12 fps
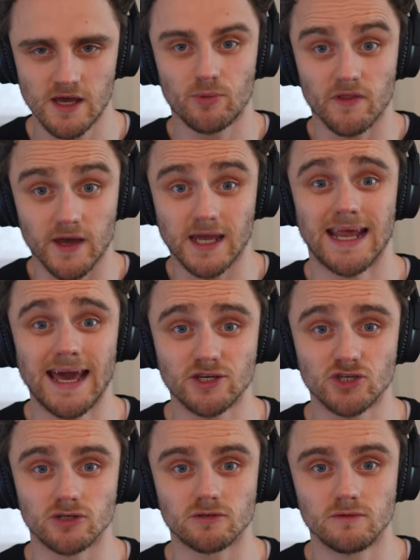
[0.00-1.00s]
but the
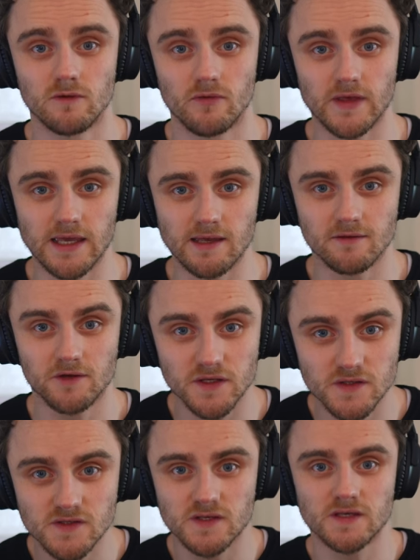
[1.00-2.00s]
connection, the
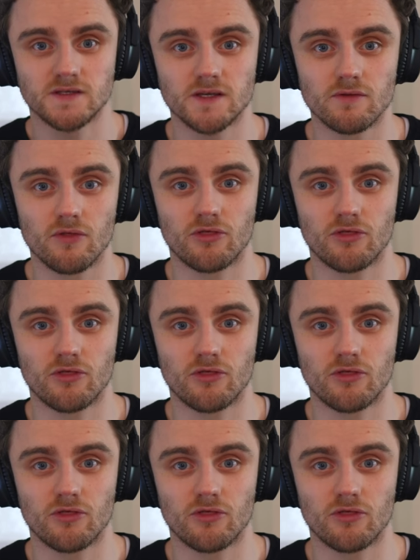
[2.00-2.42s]
consistent